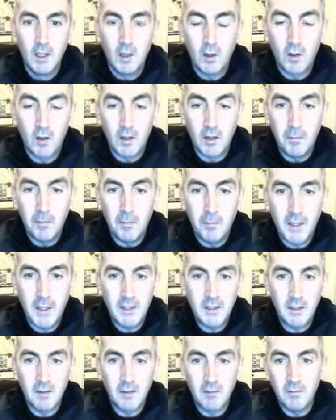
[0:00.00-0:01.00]
or
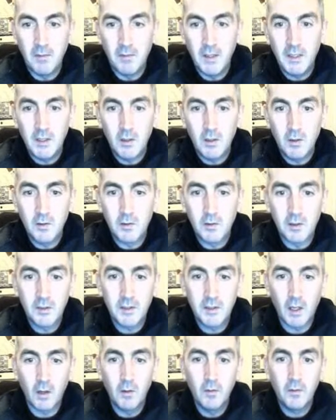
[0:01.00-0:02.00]
embedding videos or
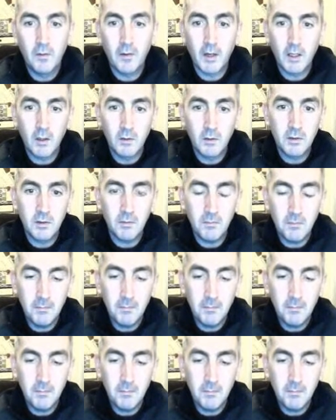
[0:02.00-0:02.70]
sound files.